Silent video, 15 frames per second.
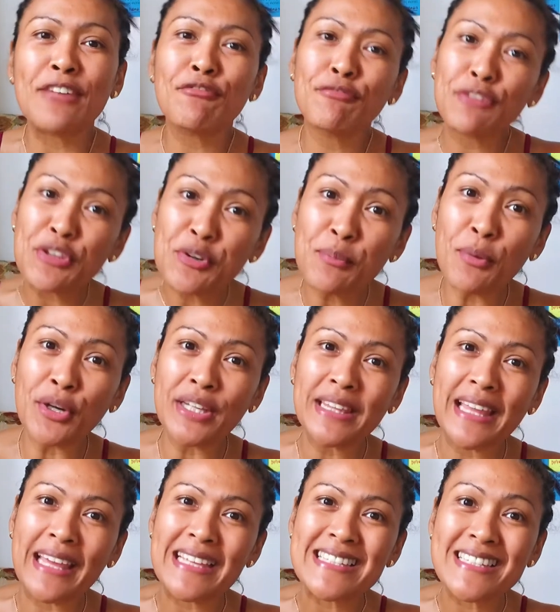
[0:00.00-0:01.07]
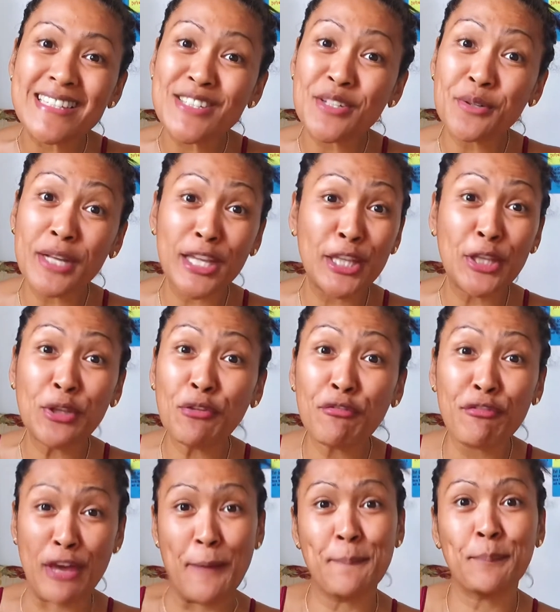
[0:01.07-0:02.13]
few more days, it's already
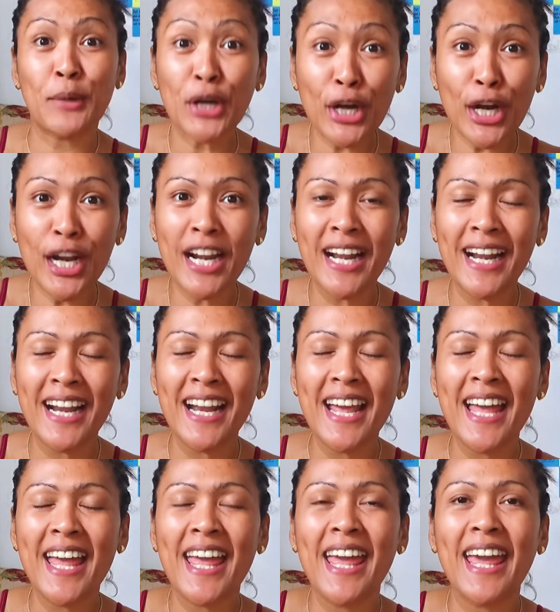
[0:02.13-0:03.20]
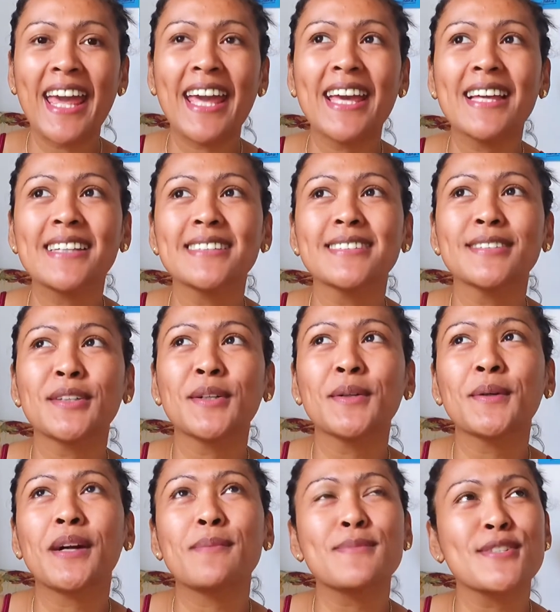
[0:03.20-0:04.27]
November. And oh,
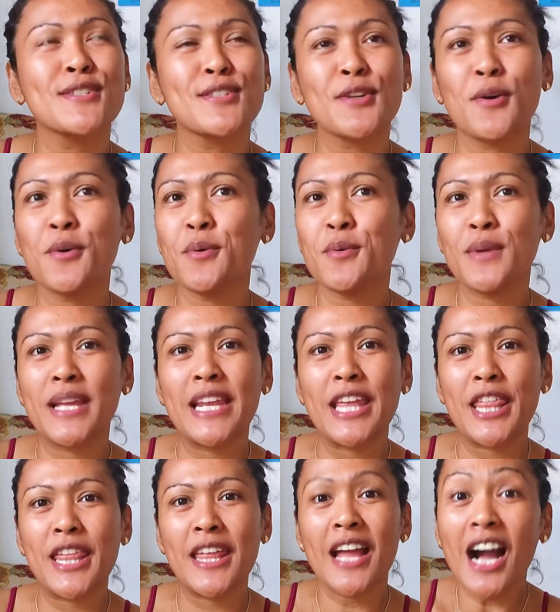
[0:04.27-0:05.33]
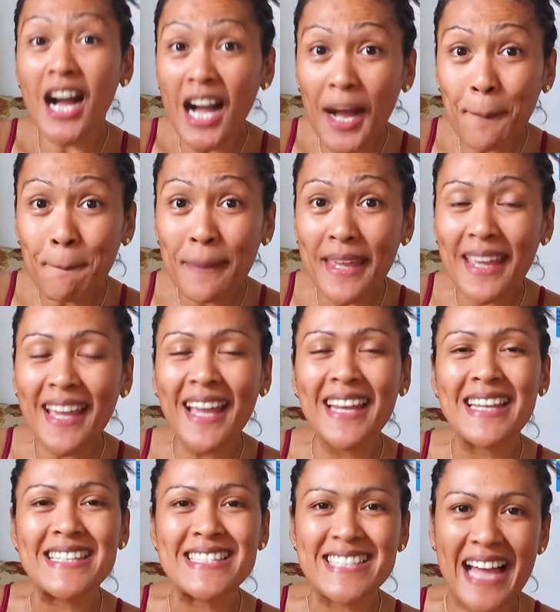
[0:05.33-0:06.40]
I'm so really happy and
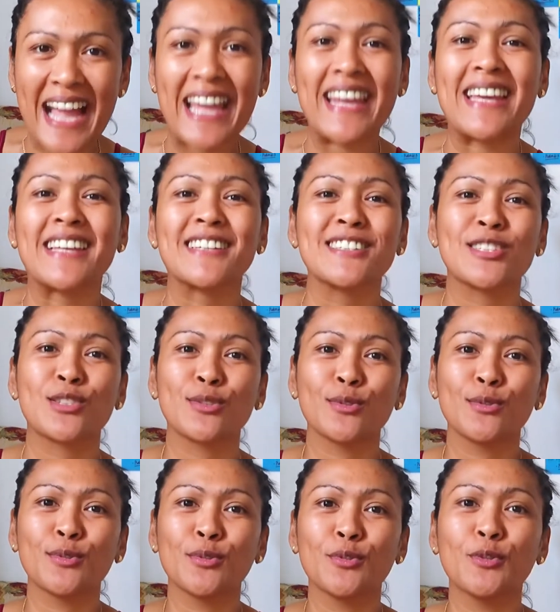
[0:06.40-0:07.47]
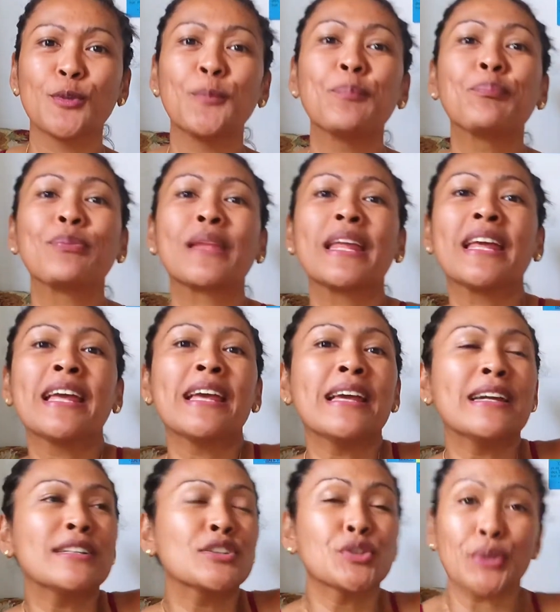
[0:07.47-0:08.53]
excited
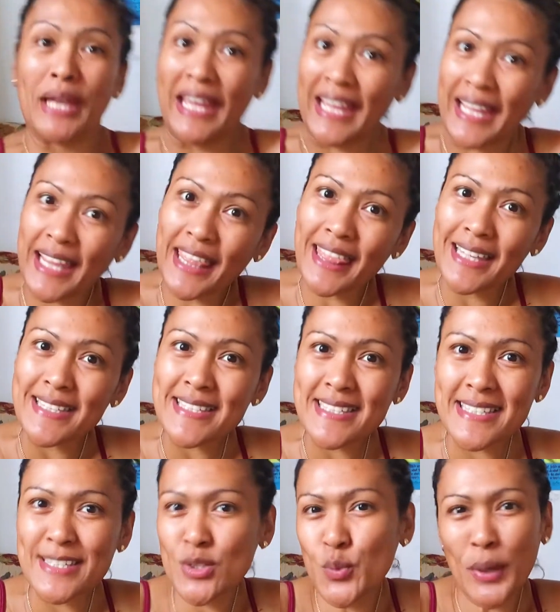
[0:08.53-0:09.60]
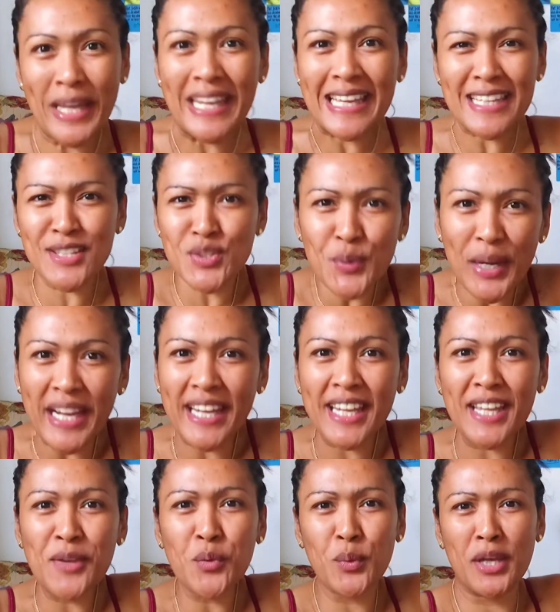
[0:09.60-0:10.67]
to end this
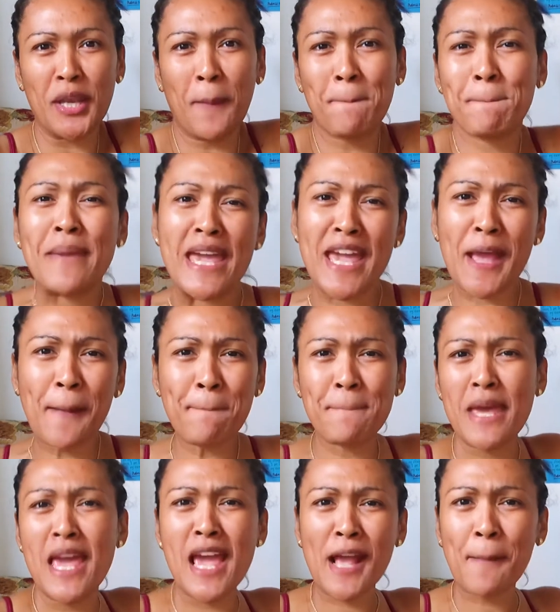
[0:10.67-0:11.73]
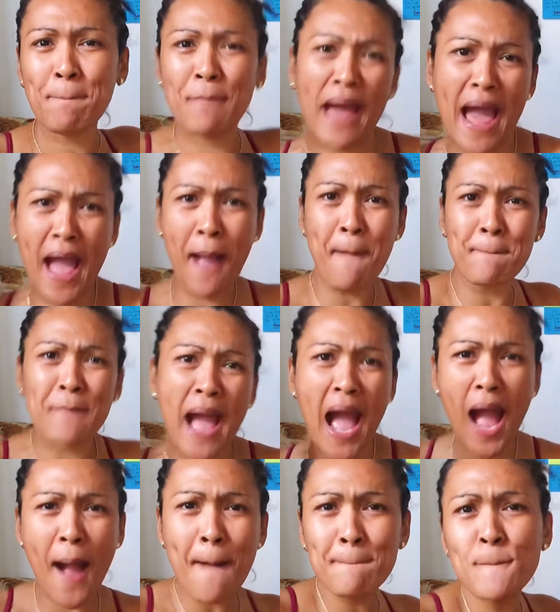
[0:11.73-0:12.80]
2020 with a big bang
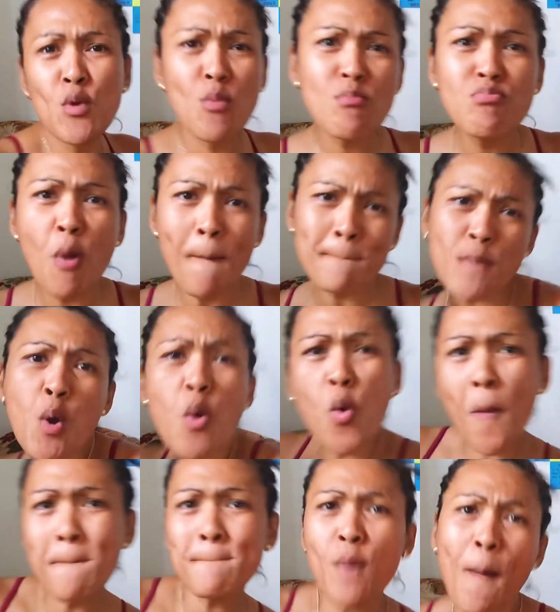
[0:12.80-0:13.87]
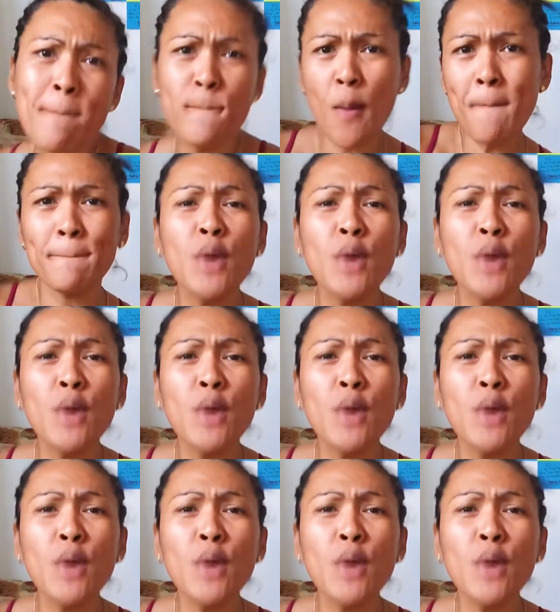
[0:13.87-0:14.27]
bang boom bang